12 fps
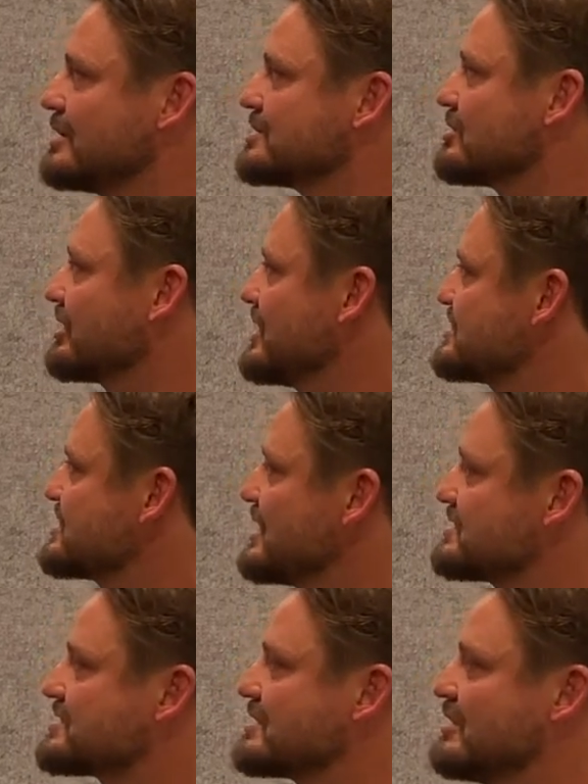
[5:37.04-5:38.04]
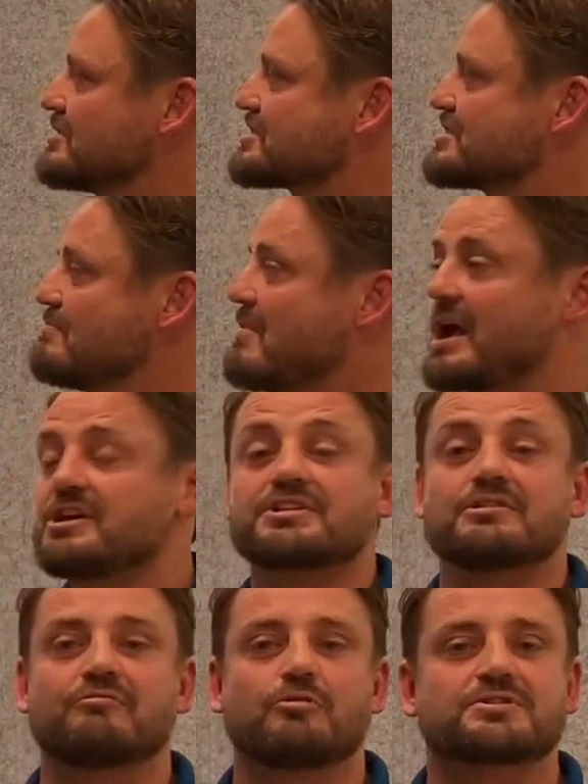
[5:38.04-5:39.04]
So I guess that's a
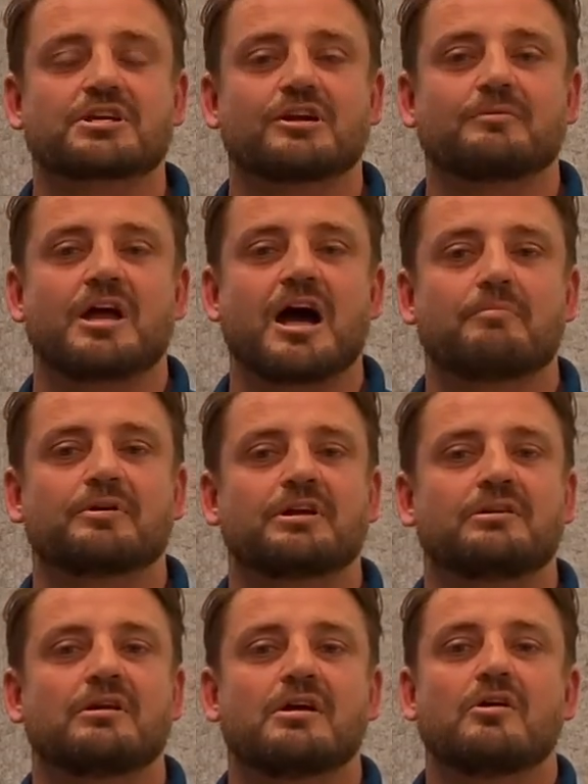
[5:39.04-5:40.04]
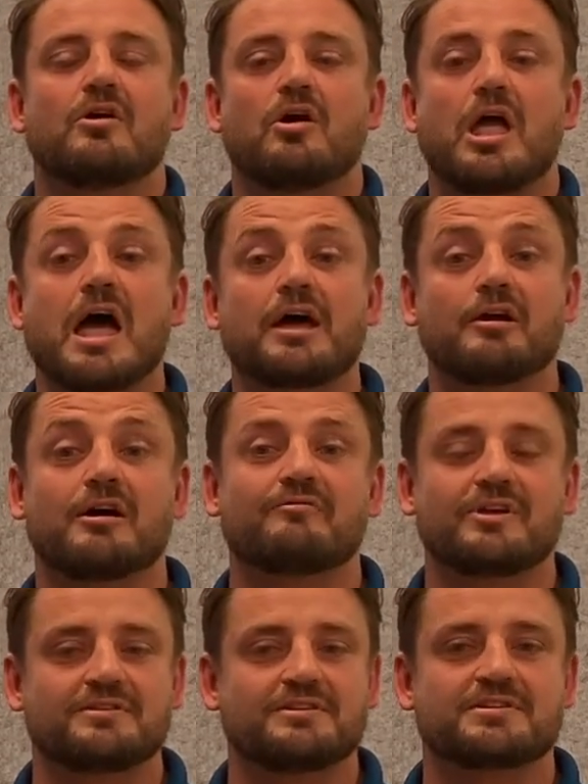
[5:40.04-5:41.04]
summation of what's going to be happening at our
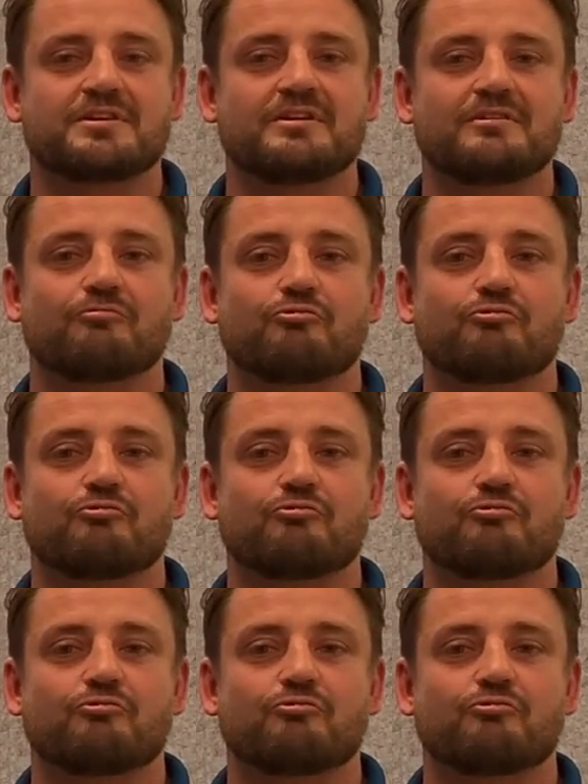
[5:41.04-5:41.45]
event this year.